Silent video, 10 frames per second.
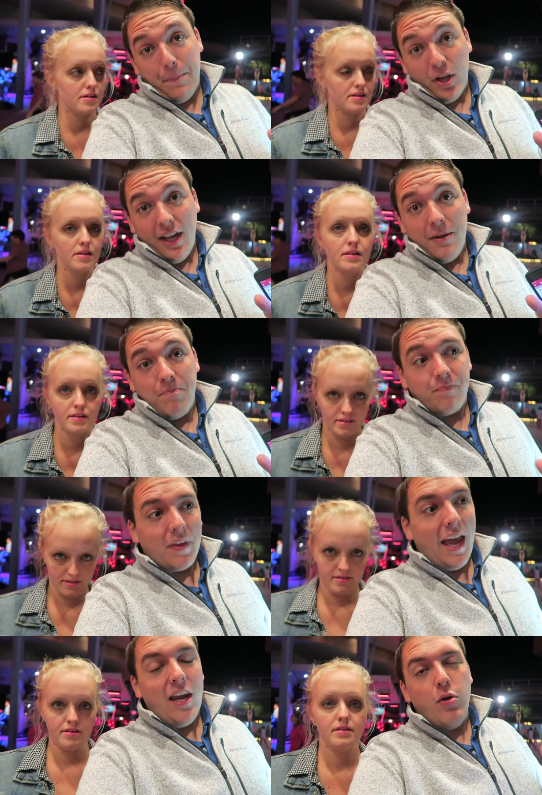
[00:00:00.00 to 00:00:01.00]
Speaker 1: separately,
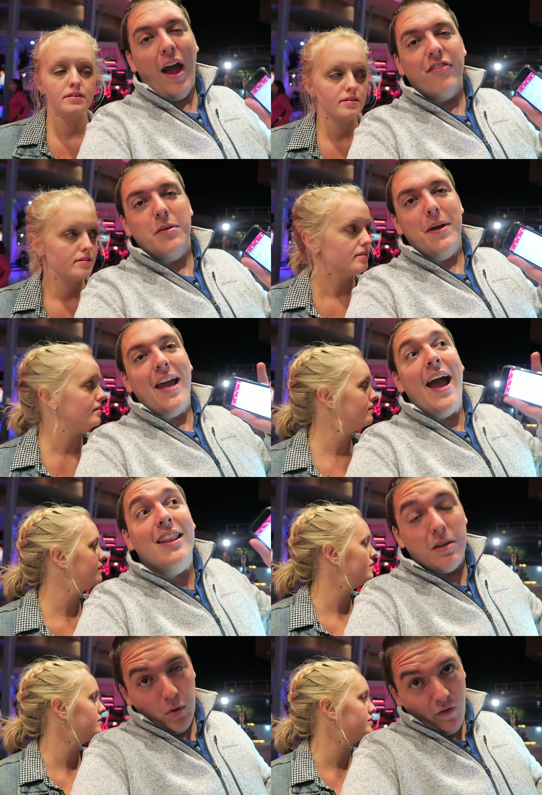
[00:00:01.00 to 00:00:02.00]
and you have to be
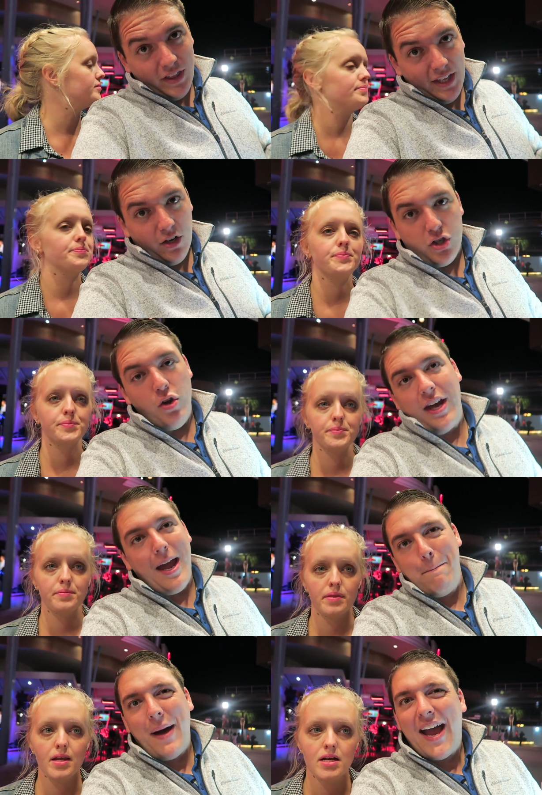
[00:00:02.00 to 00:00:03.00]
at the movie theater, so
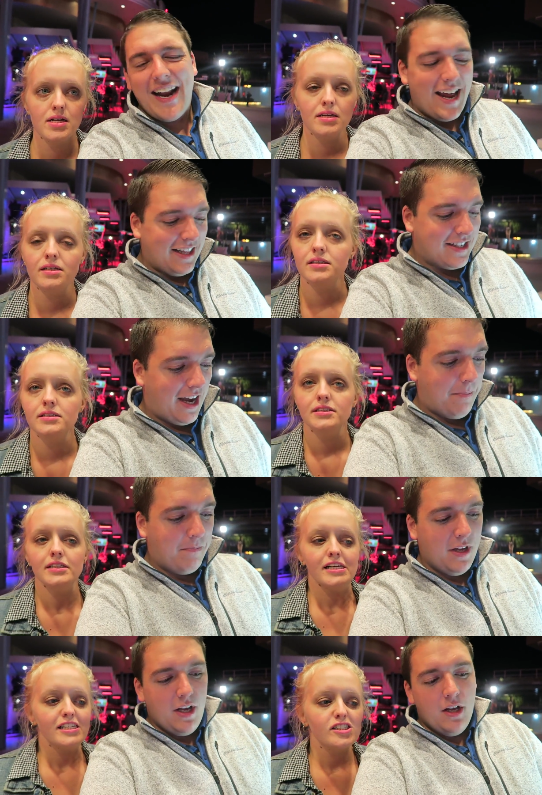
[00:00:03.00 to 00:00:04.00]
you can't buy it ahead of
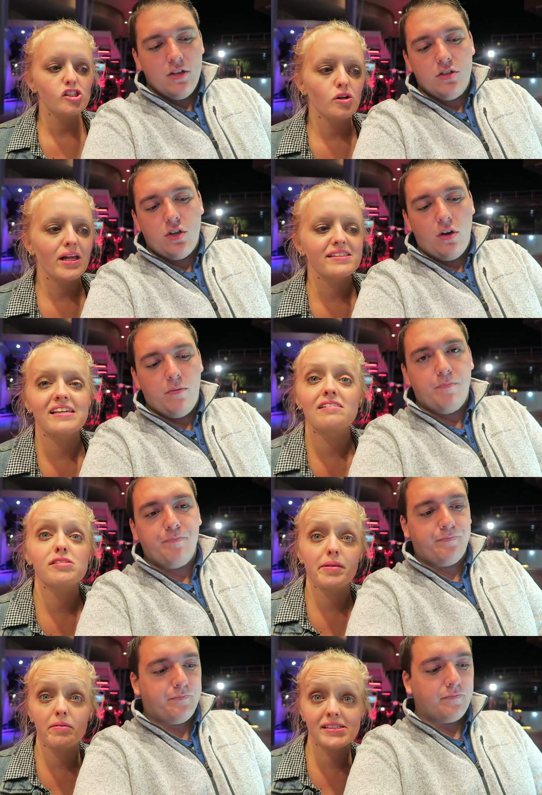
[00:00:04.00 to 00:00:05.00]
time.
Speaker 2: So, like, so,
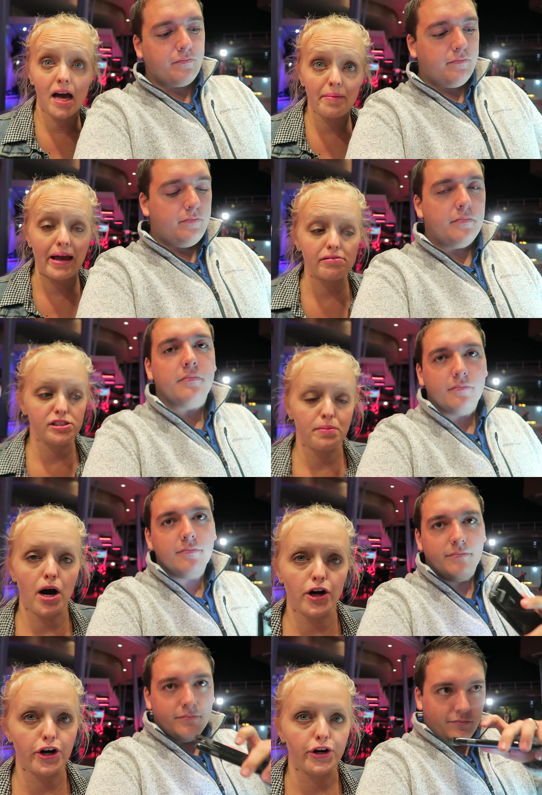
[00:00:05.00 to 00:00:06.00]
say something was coming out
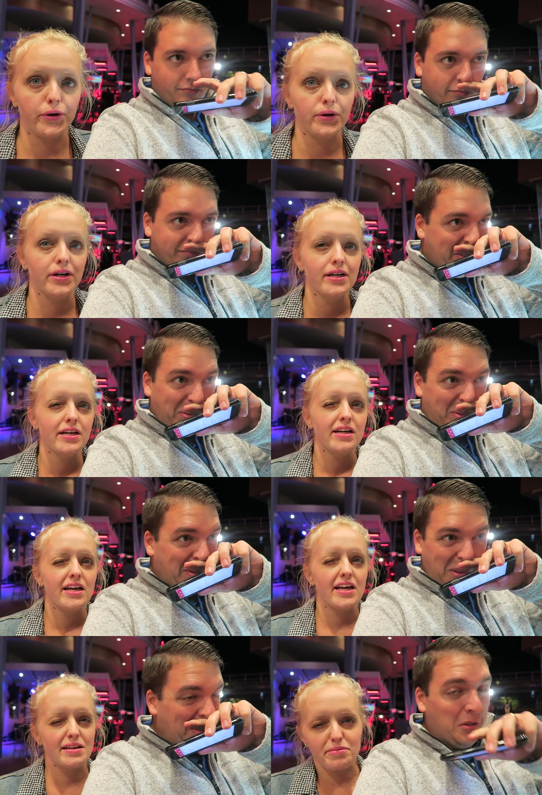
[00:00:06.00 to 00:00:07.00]
tomorrow,
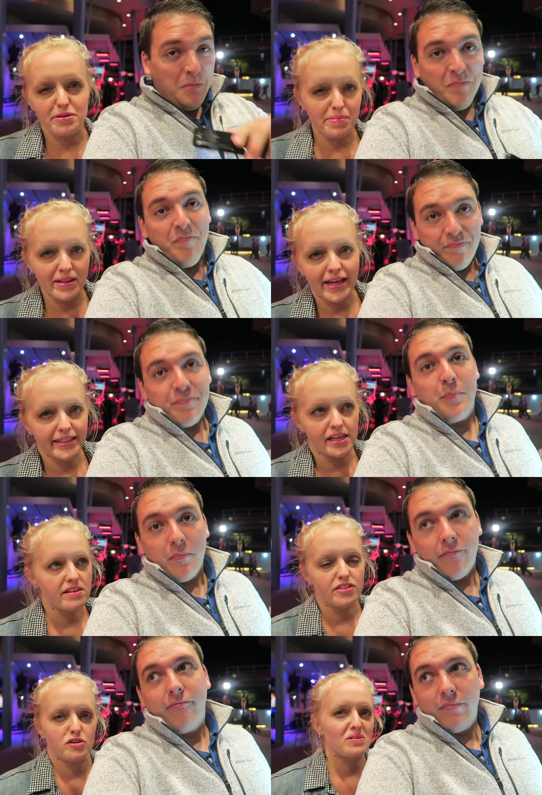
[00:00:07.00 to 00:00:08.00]
it would be
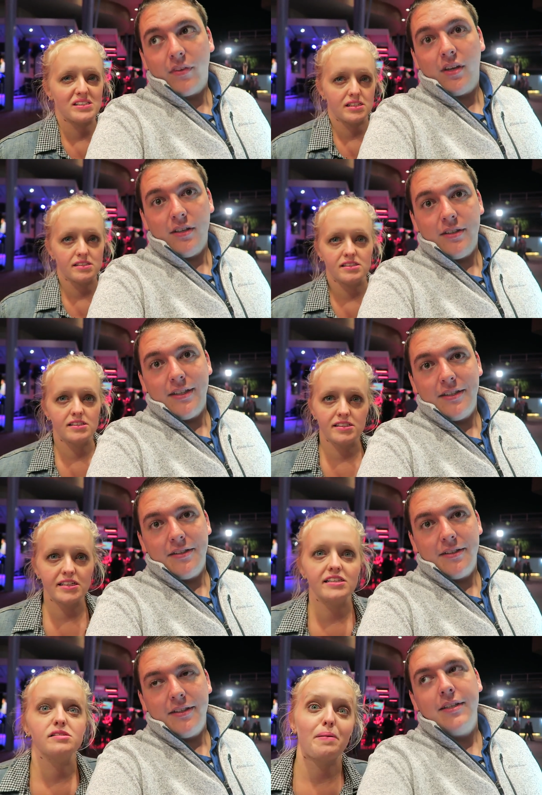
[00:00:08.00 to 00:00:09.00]
likely that there wasn't
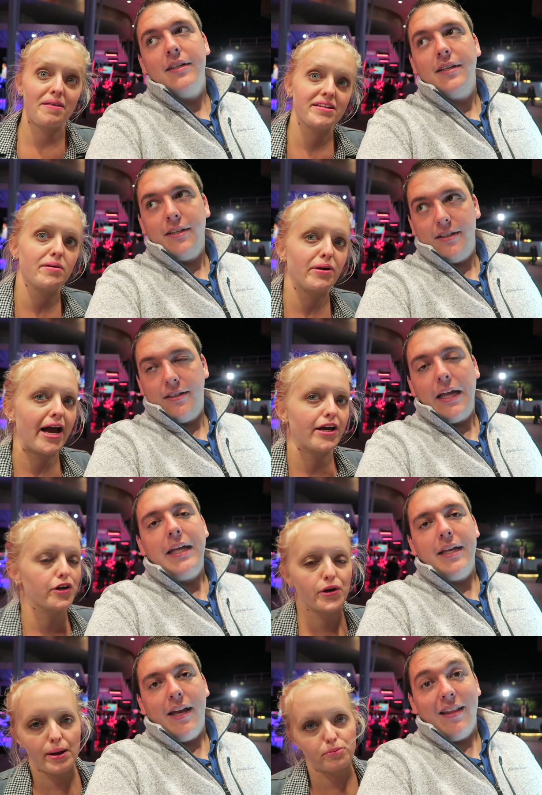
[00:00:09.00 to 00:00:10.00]
seats by the time we got here. You can't